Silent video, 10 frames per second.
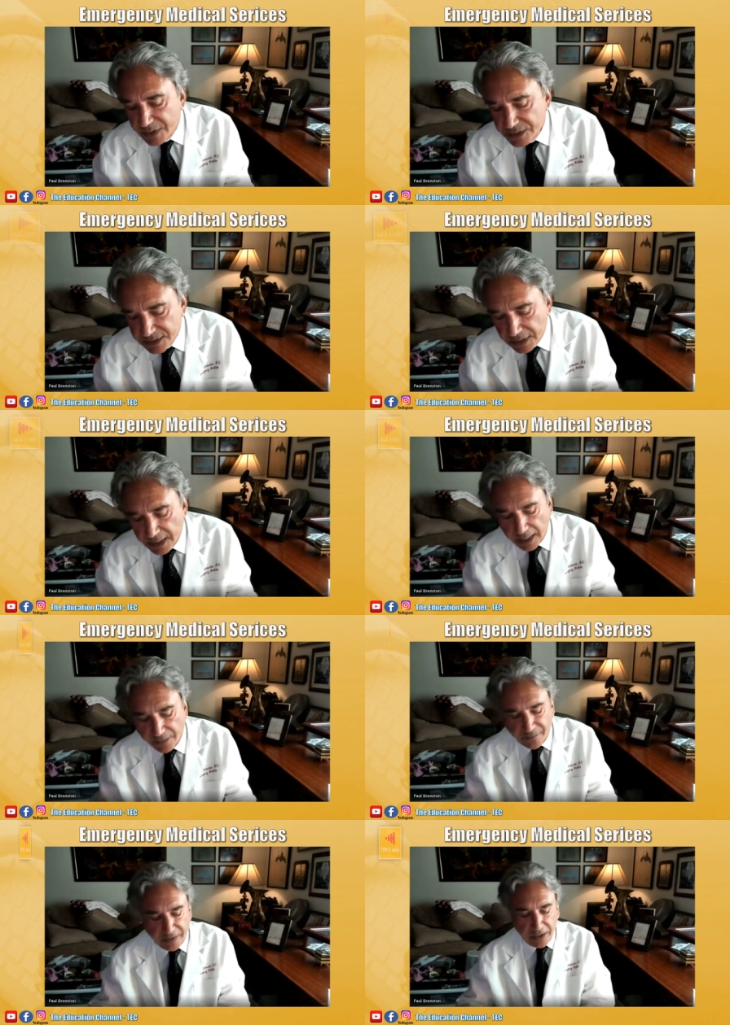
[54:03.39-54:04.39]
I
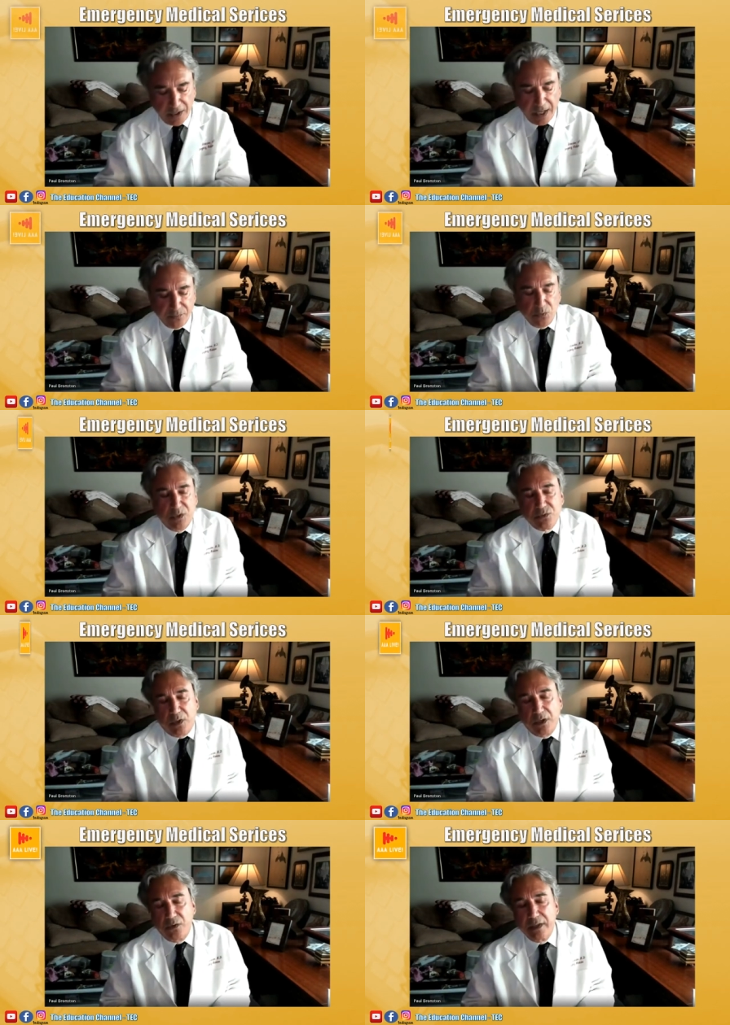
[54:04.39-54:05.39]
found out afterwards what
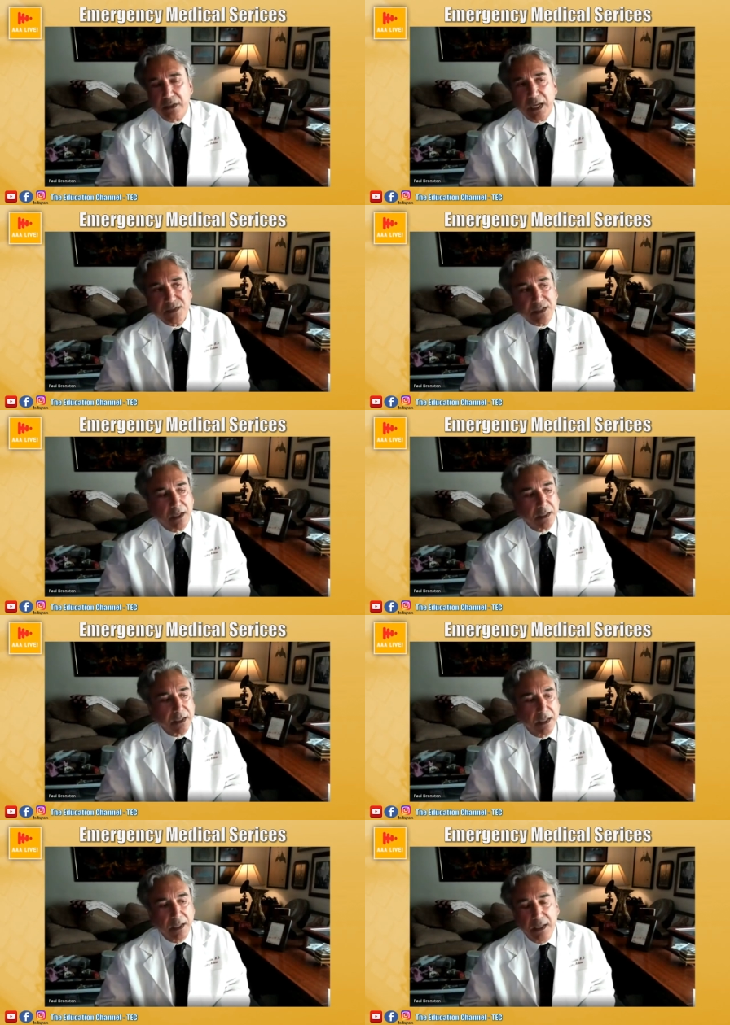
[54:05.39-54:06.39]
a great lifestyle
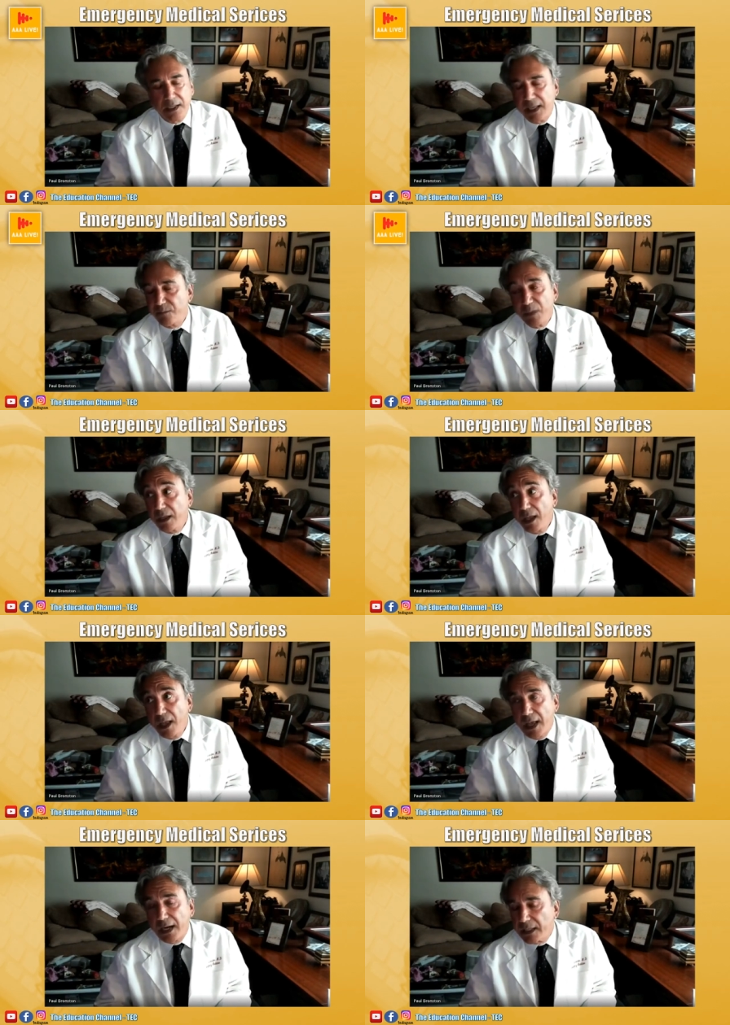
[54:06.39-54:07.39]
it gave me,
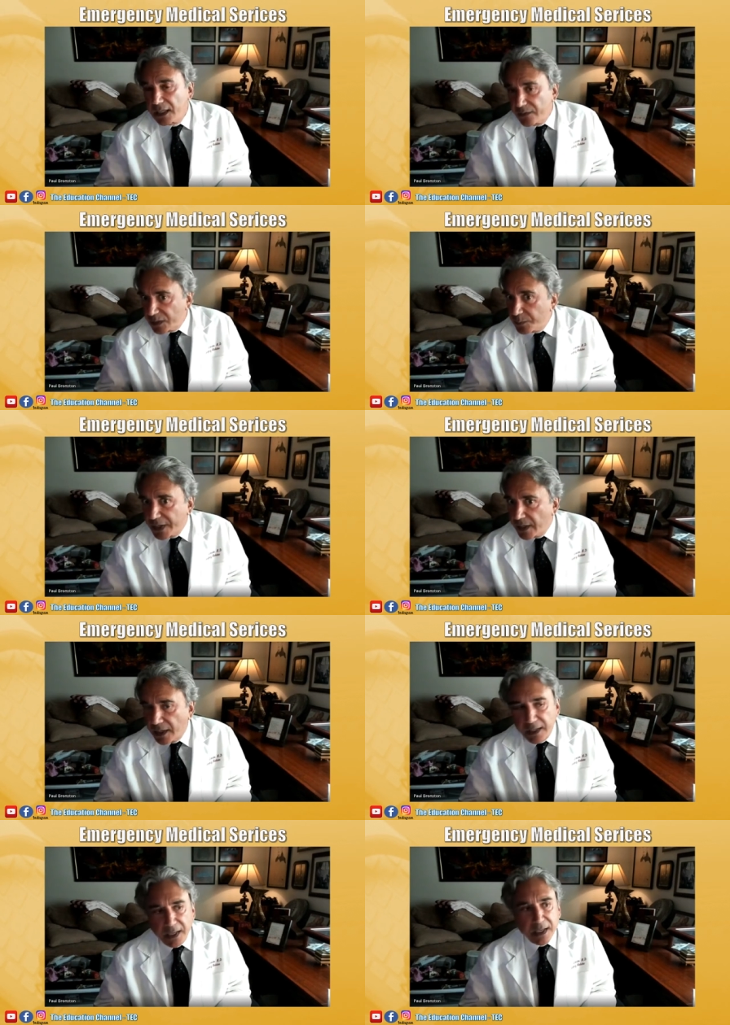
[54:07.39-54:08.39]
and I loved it. But
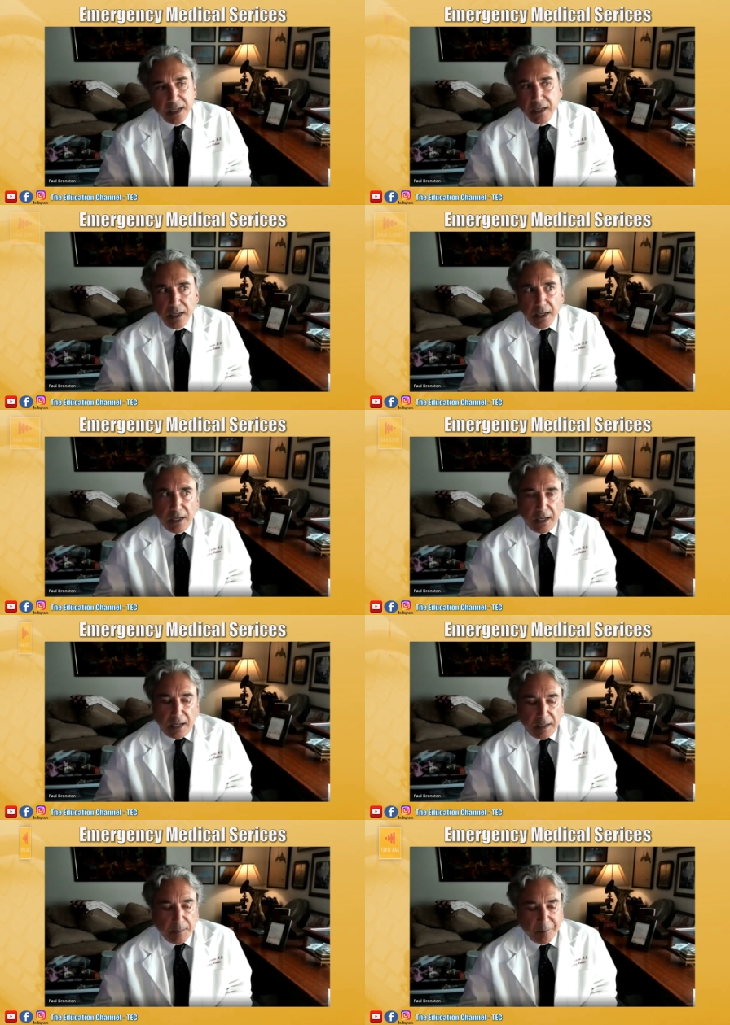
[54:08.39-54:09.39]
again,
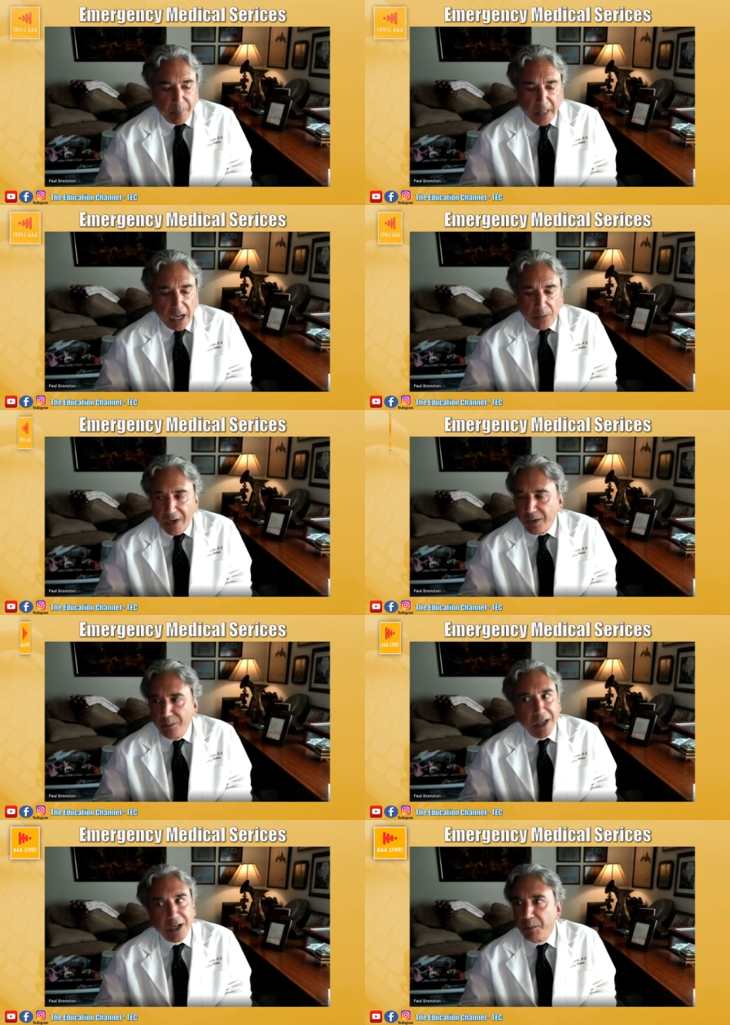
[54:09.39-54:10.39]
I
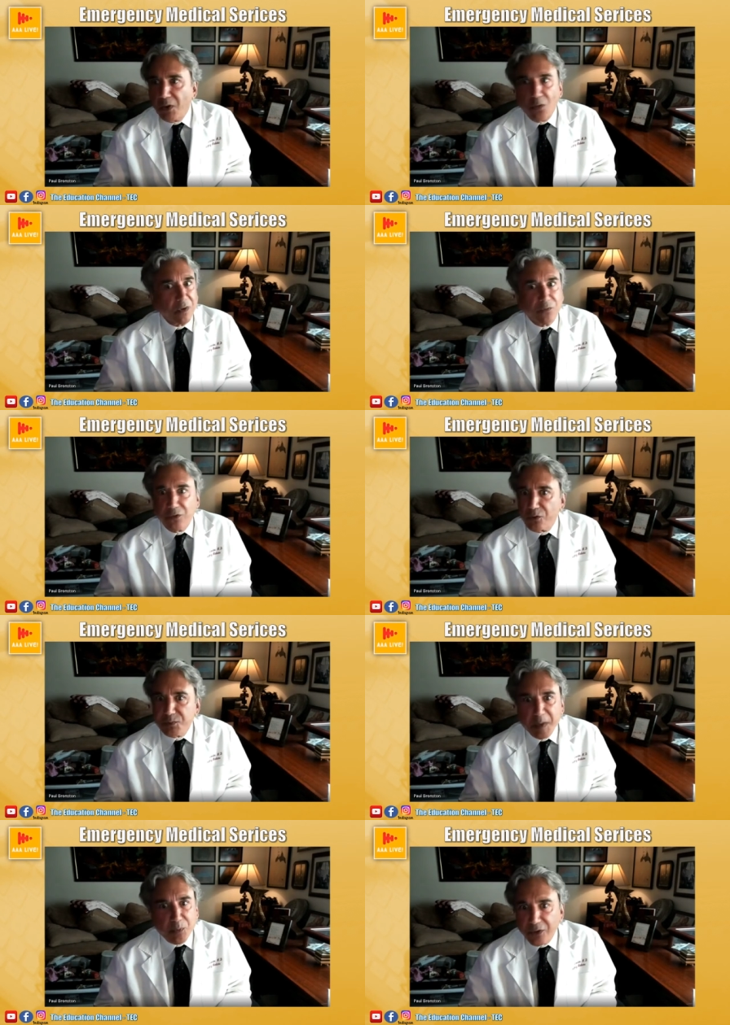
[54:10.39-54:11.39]
recommend it, but only for those
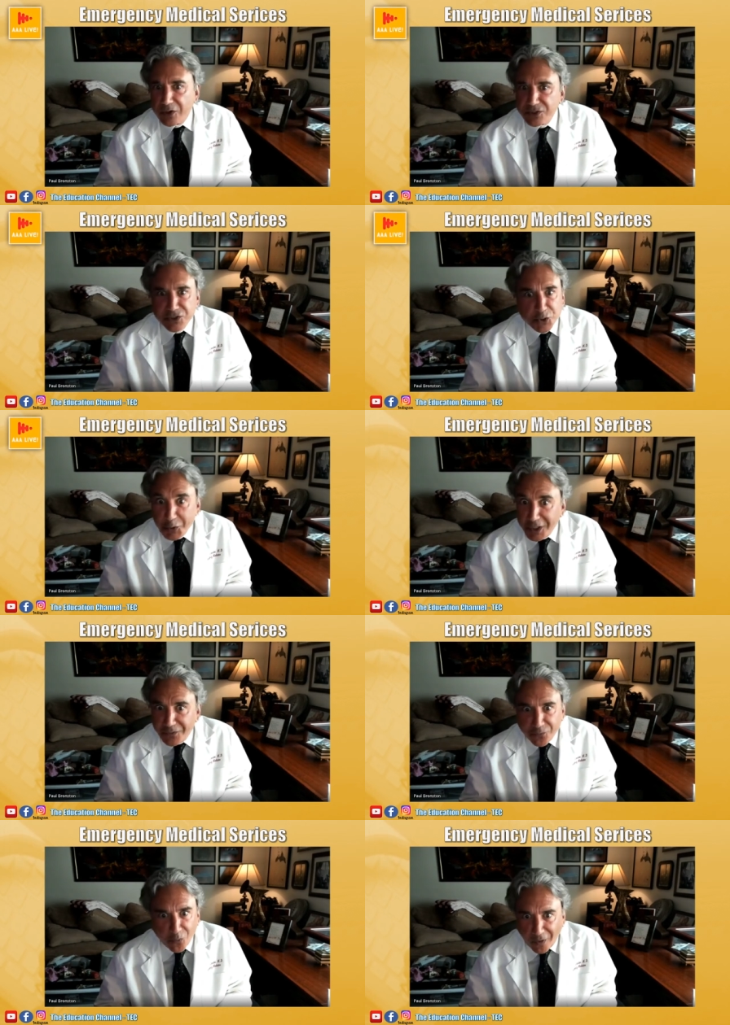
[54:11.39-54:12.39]
people that are
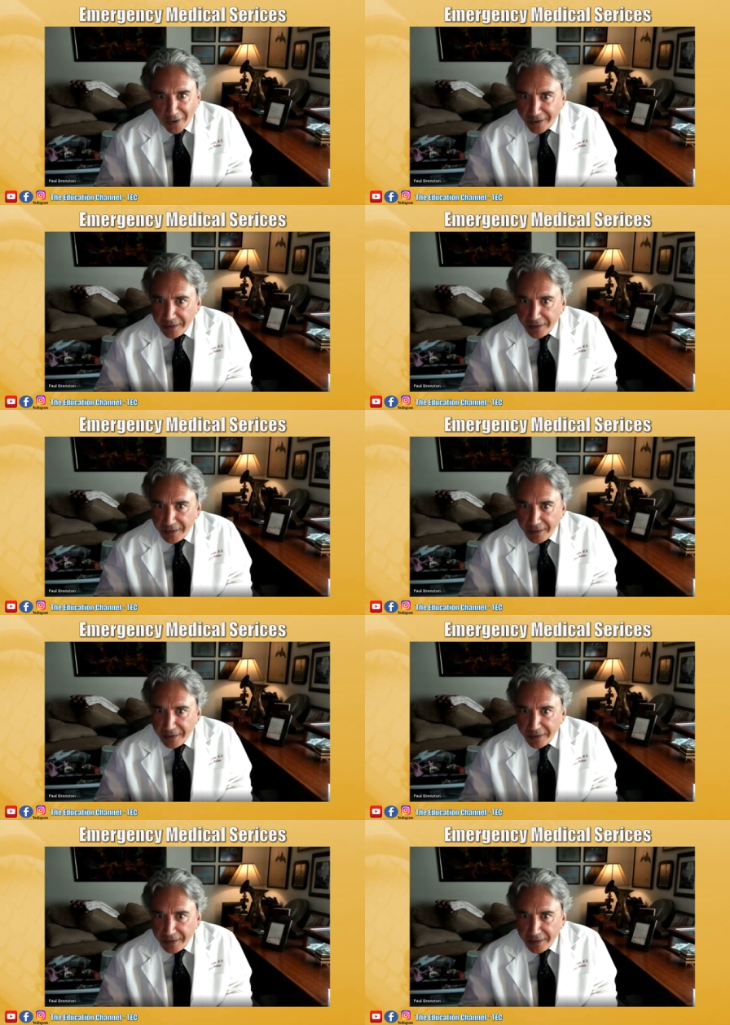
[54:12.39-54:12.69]
suited for it.